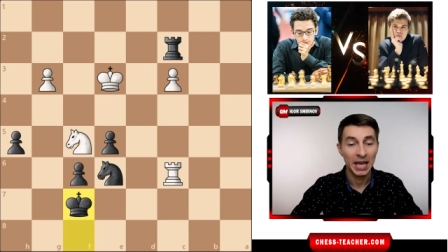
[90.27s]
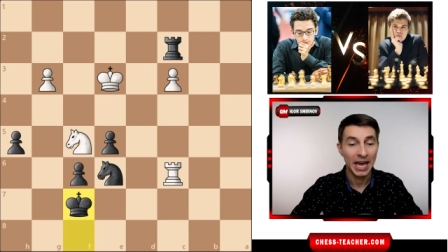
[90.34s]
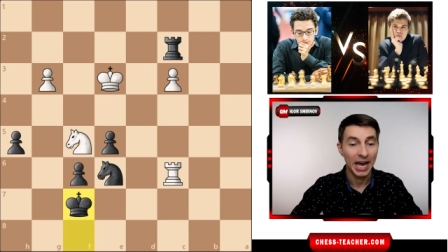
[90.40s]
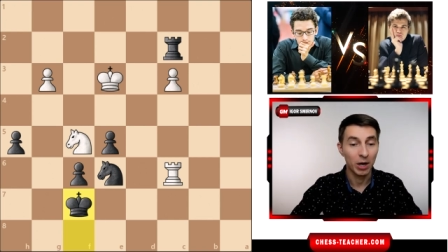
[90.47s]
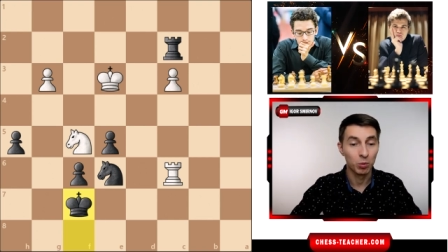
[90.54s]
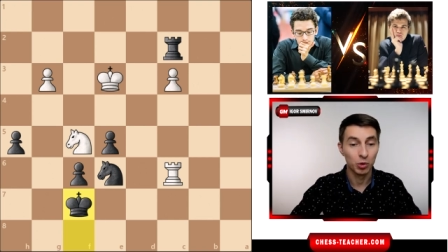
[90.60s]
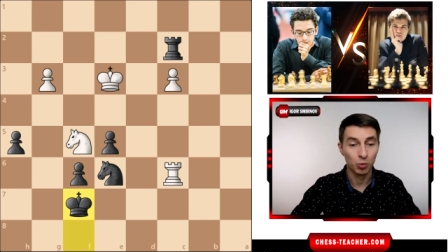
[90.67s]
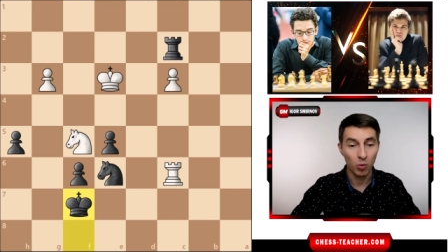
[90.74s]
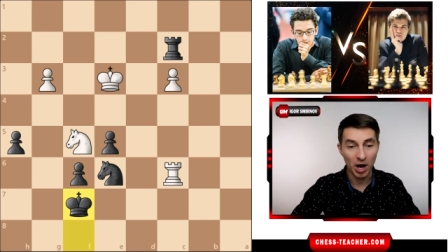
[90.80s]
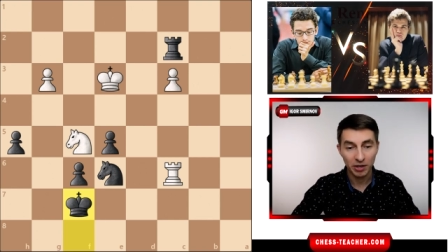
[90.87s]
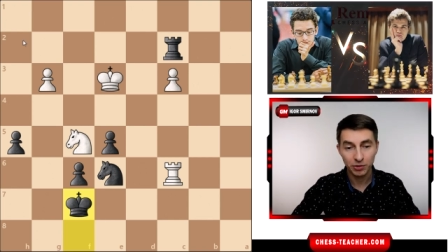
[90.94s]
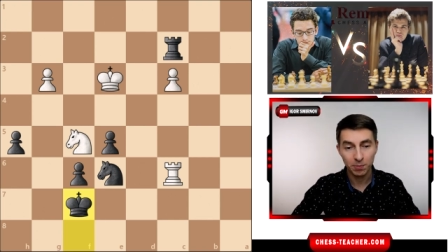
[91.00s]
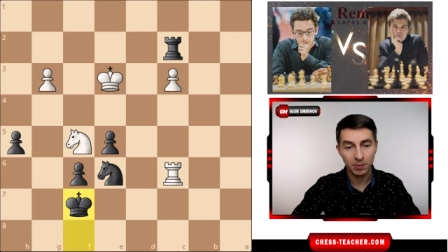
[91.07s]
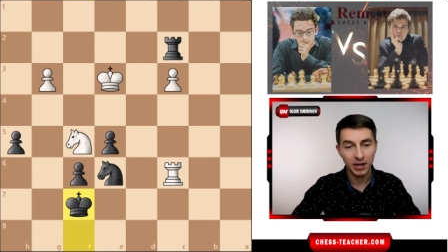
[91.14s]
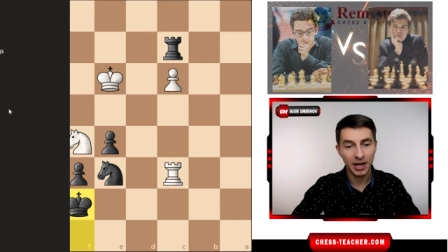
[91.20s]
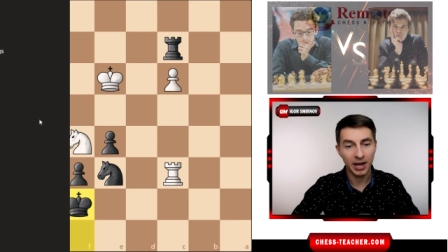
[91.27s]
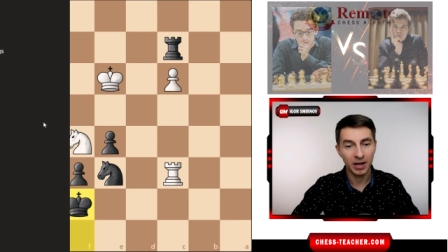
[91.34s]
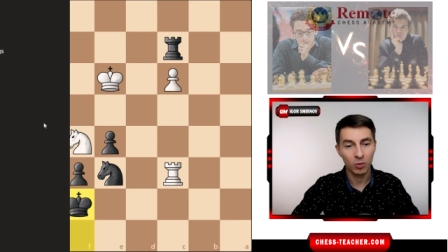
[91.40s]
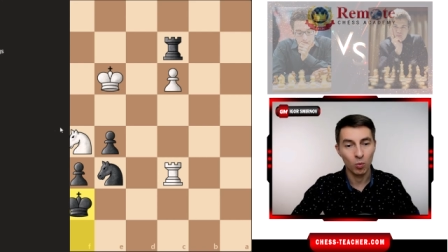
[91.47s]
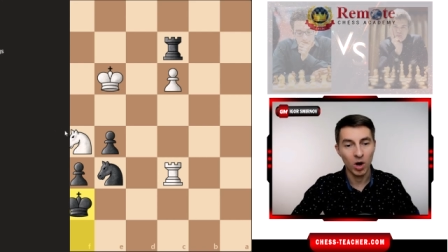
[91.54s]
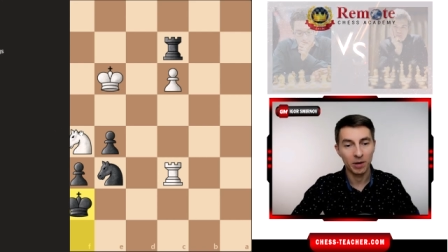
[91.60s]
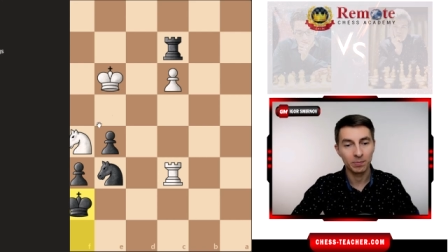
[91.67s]
It was white to play,
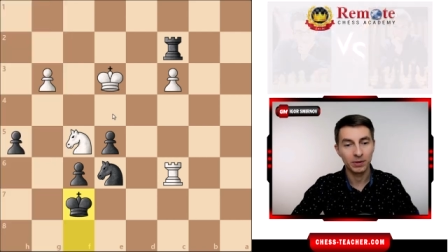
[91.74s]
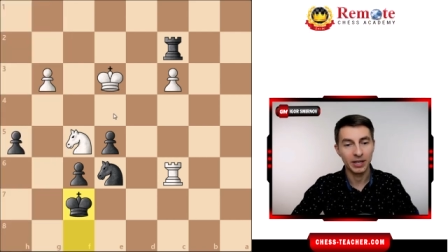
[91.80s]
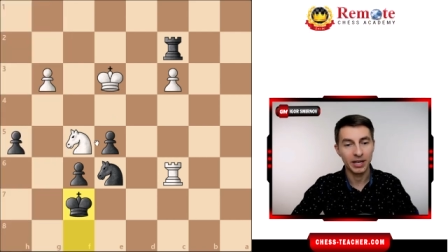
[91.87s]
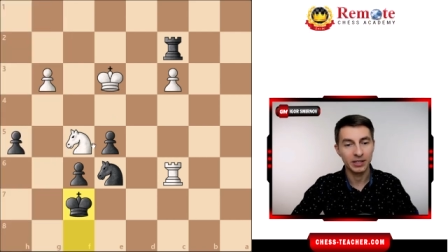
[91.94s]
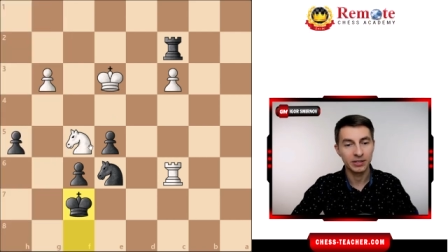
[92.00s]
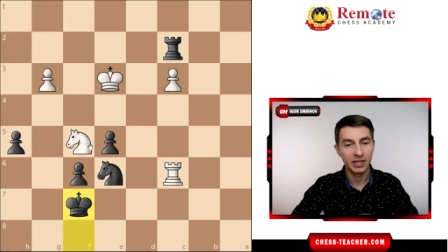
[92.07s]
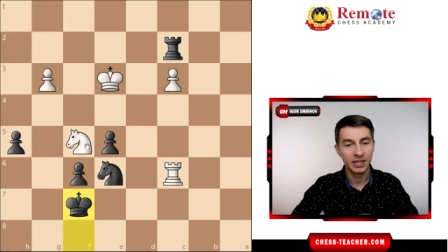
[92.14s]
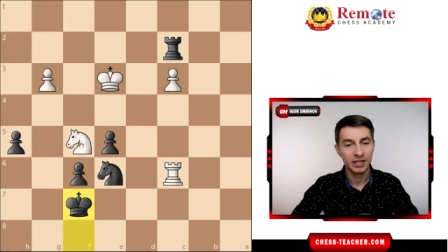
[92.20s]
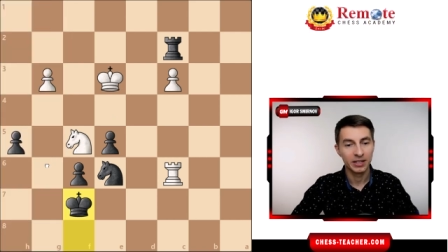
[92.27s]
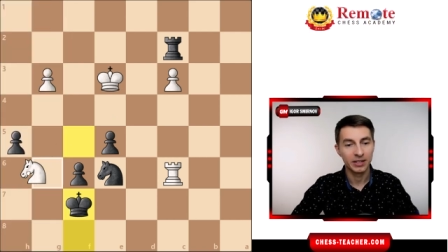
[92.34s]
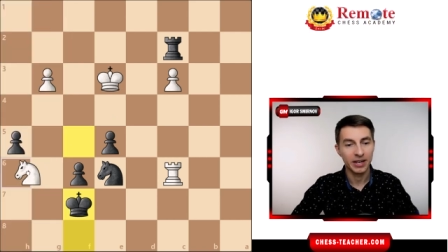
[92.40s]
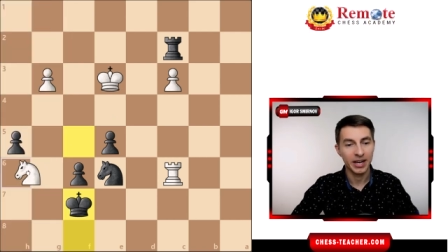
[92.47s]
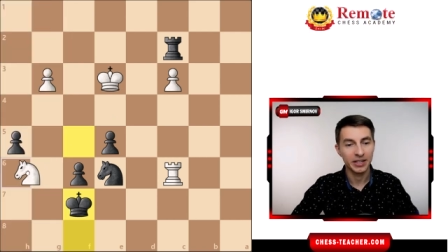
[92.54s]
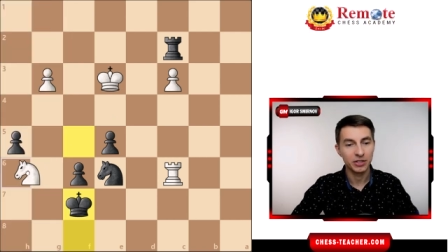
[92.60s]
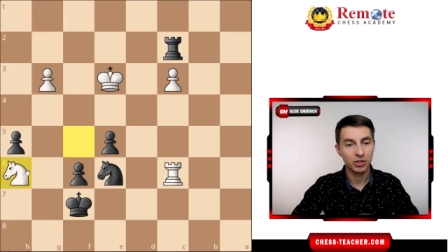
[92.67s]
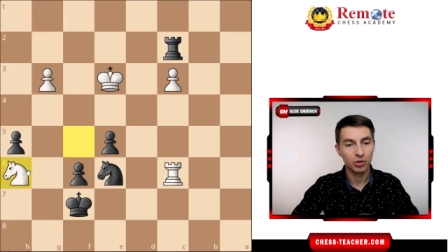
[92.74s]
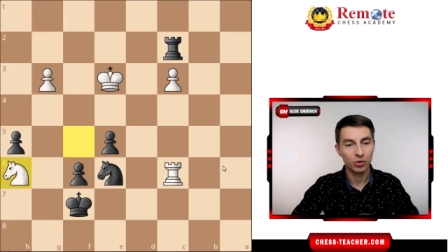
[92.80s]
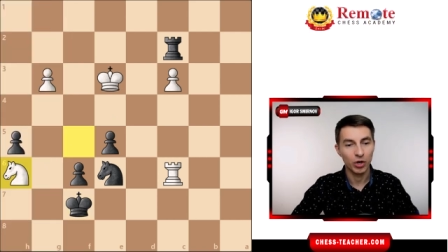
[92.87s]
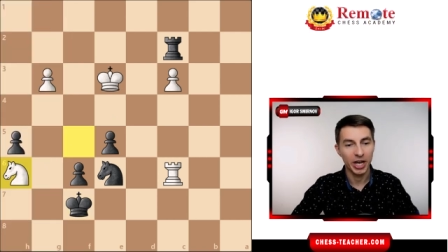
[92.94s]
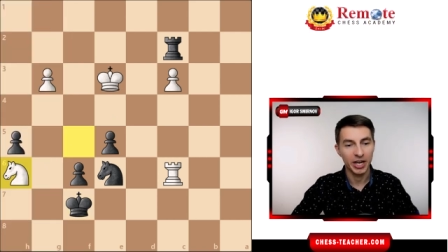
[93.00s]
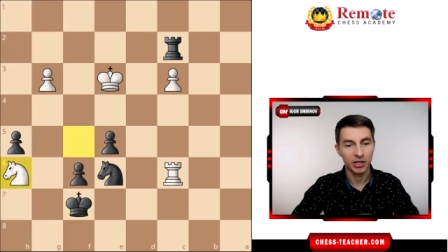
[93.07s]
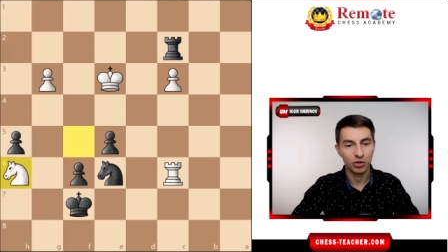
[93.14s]
and white played knight to
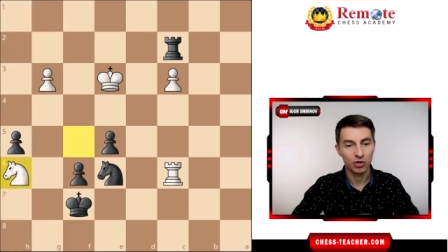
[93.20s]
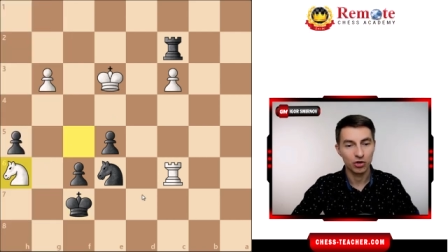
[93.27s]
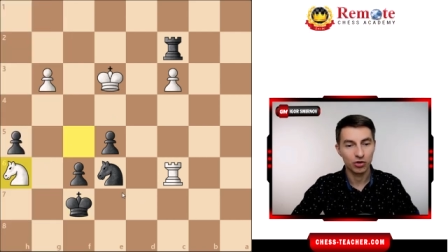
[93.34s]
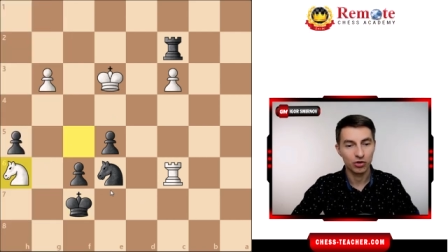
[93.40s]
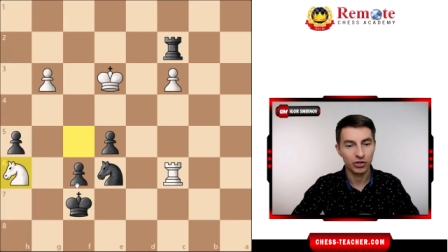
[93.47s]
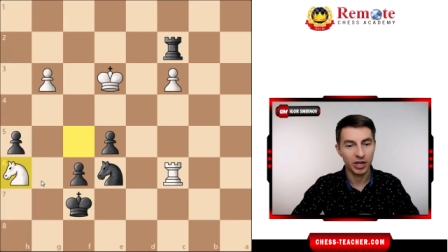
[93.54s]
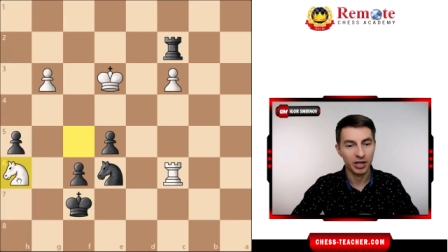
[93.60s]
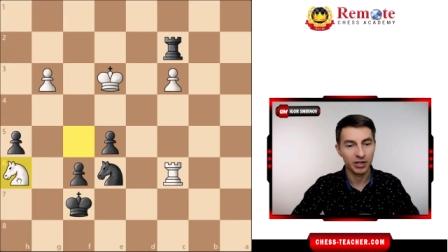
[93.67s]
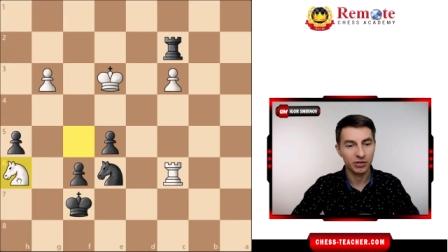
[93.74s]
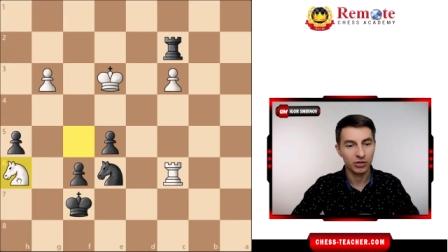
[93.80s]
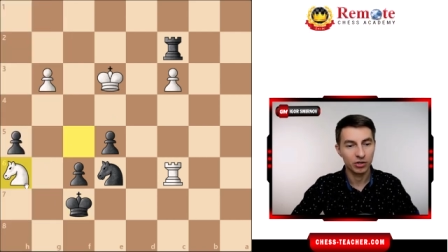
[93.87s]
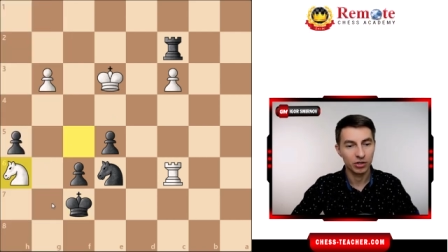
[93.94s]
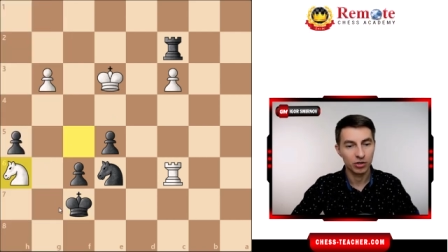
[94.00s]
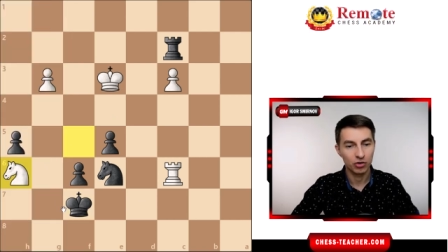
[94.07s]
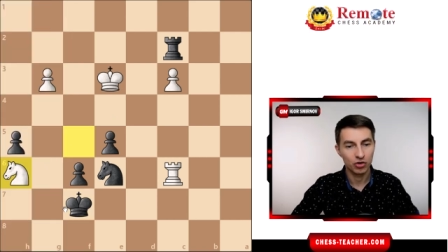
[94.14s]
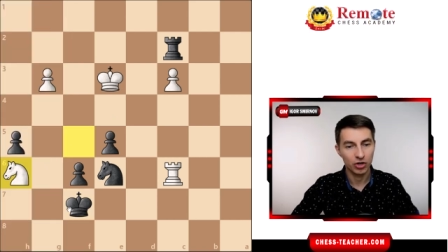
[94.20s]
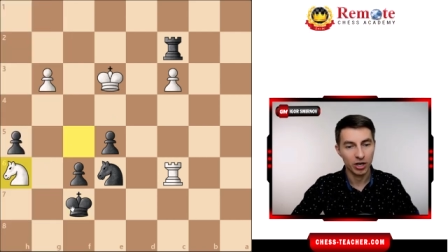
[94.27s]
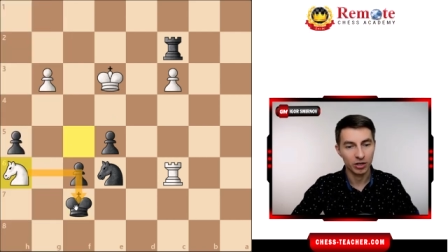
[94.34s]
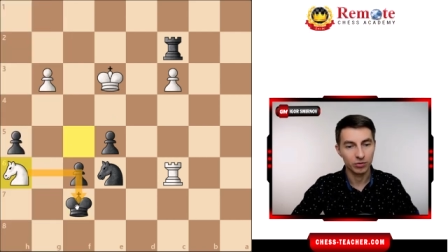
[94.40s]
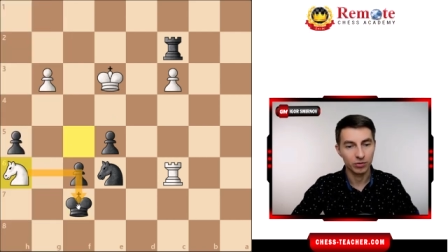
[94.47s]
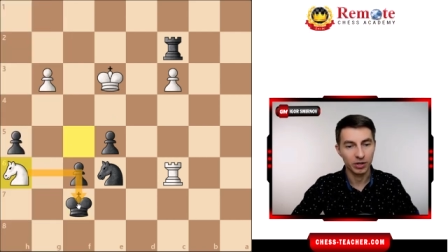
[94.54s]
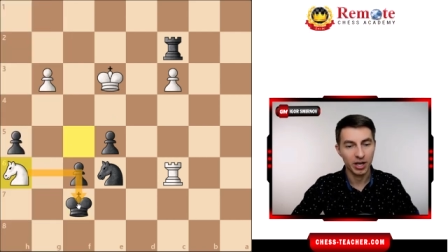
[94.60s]
h6,
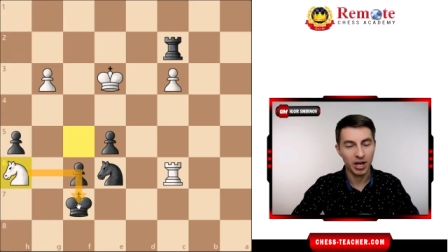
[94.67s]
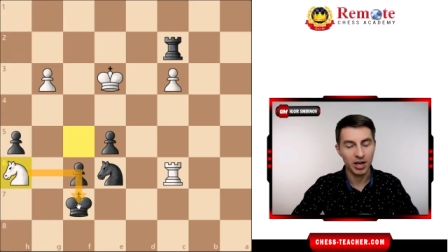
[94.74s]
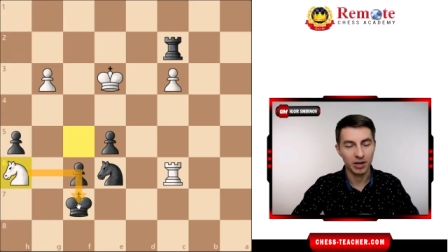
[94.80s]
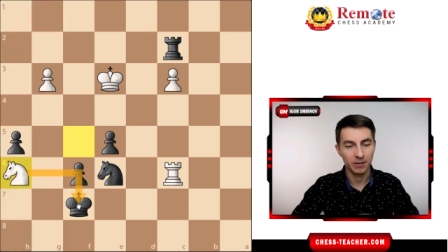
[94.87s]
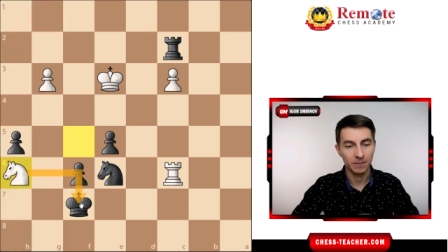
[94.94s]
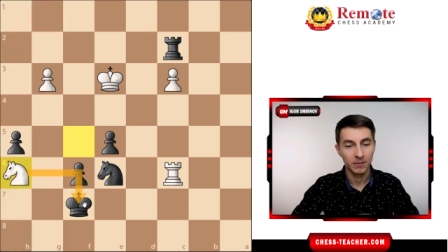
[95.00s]
check to the king.